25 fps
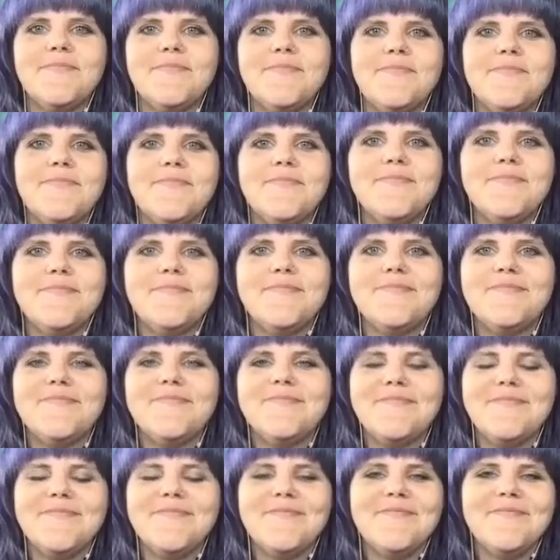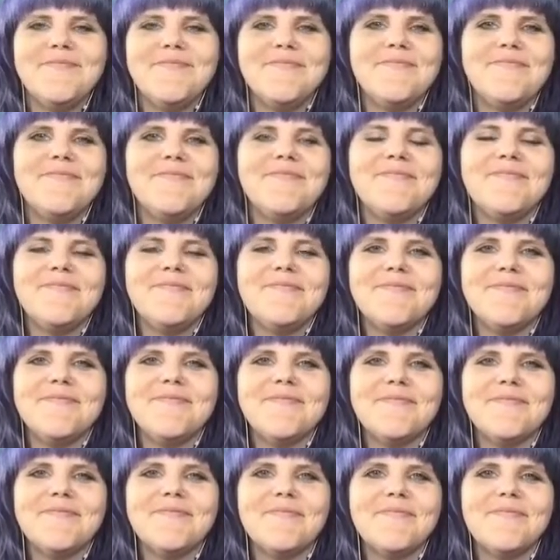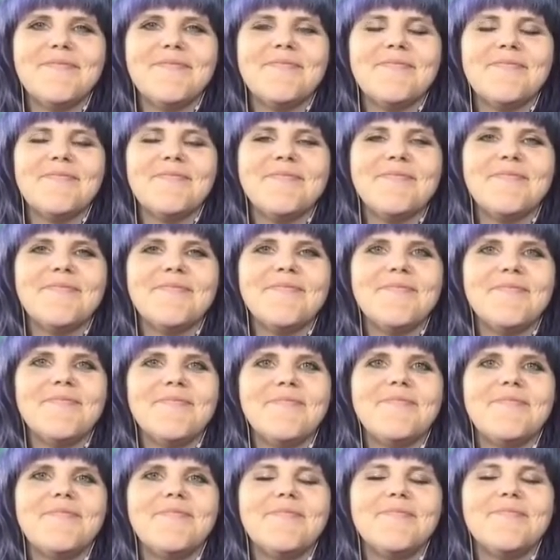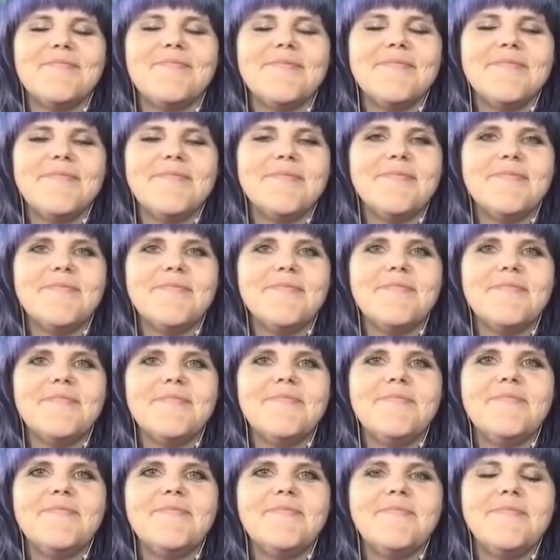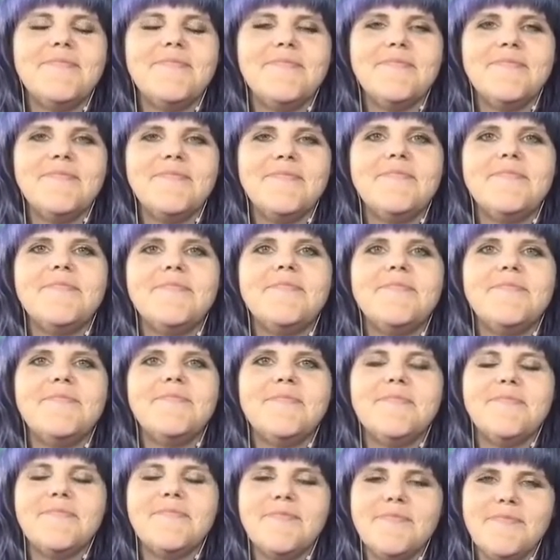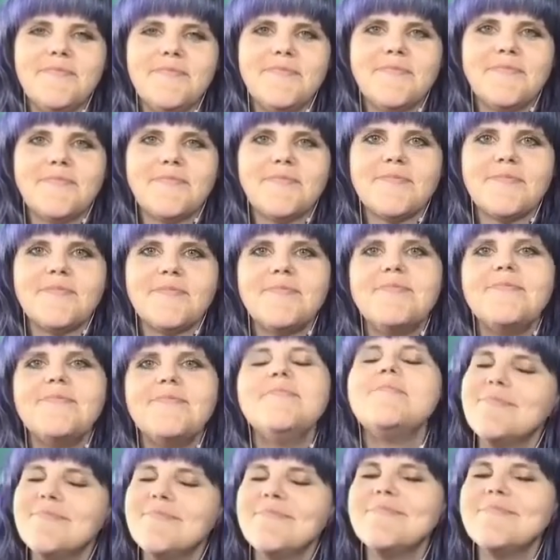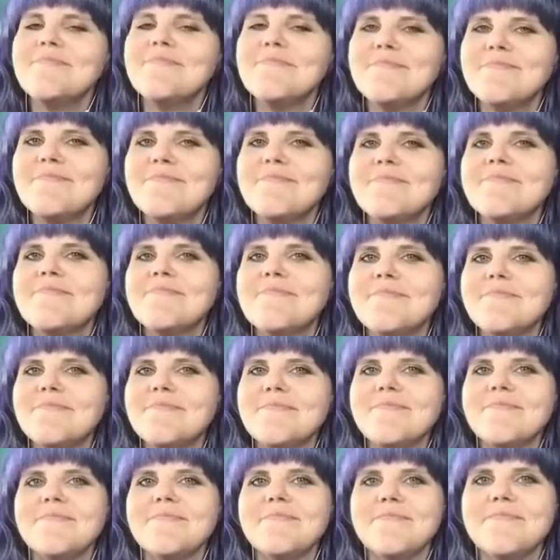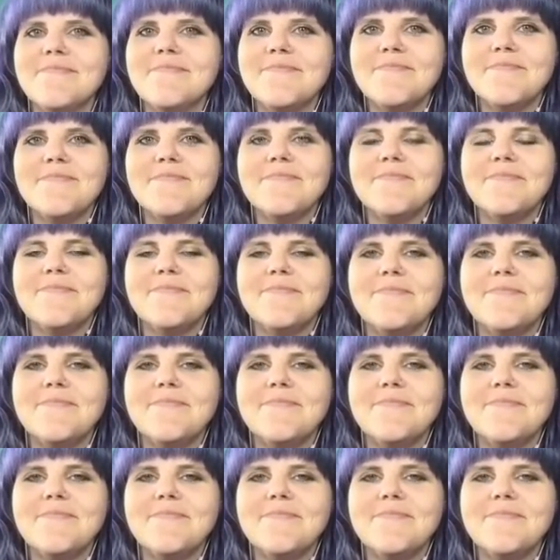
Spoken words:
(silent)